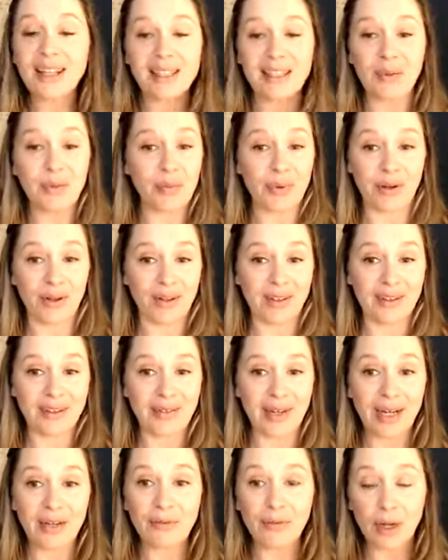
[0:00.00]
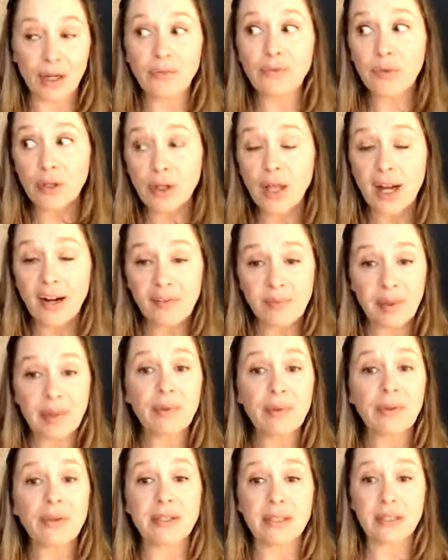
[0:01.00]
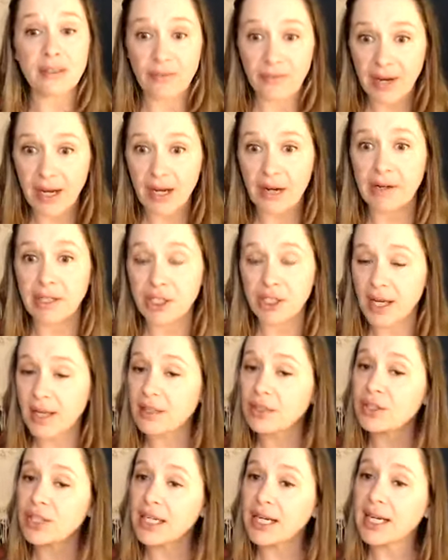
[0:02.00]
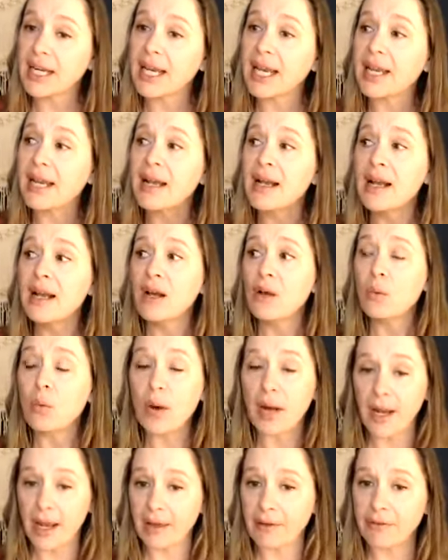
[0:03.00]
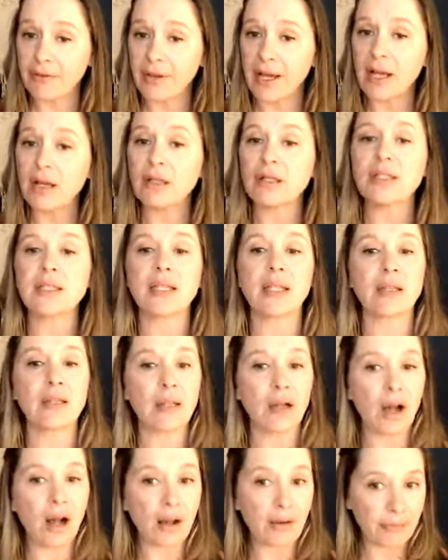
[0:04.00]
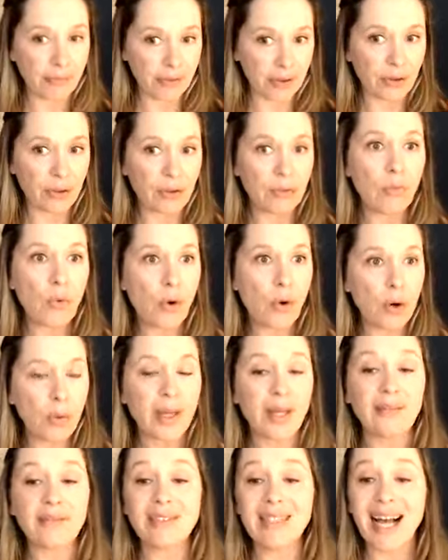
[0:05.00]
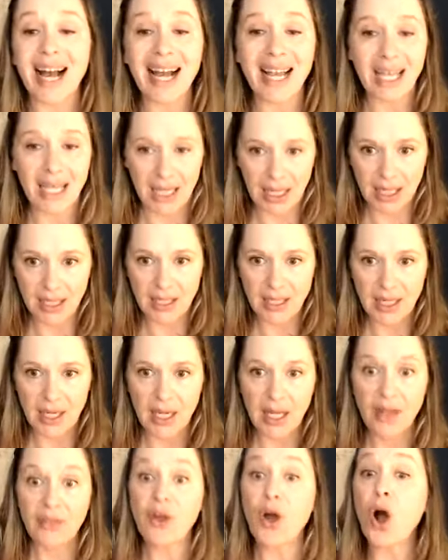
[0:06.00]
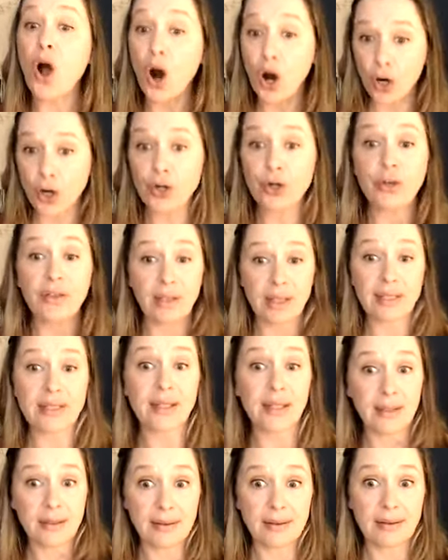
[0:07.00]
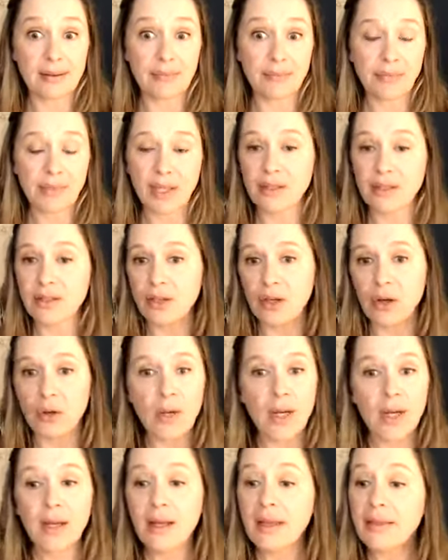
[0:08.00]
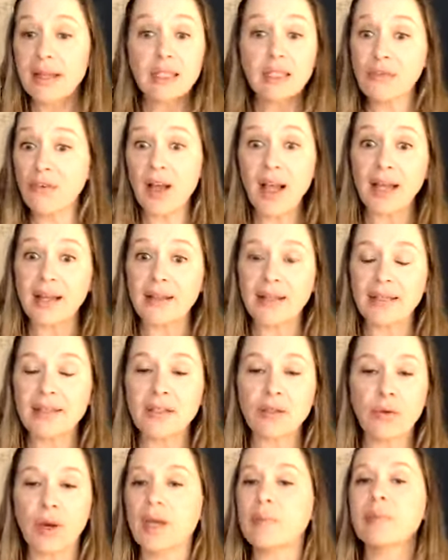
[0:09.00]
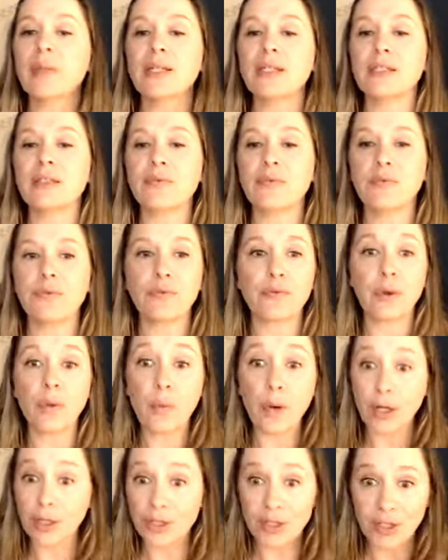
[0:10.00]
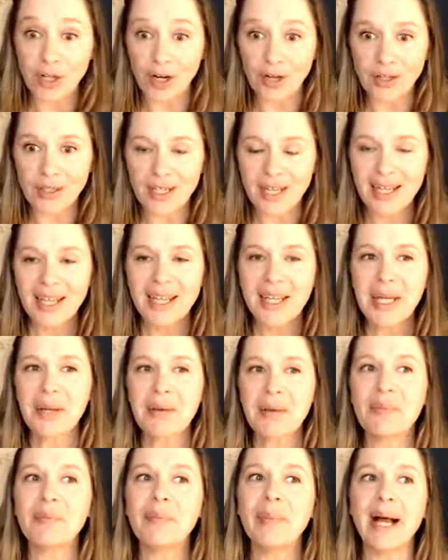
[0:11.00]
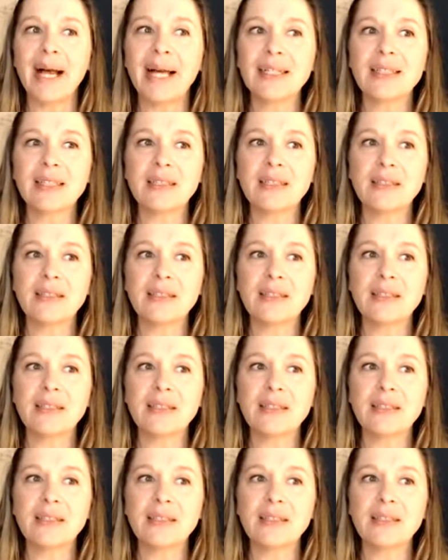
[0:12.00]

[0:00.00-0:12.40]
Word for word: simple, right? For, for a lot of people this is very challenging. And again, what I have found is that often the more we have dieted, the harder this is. And so that's fine. That's a great place from where to start. But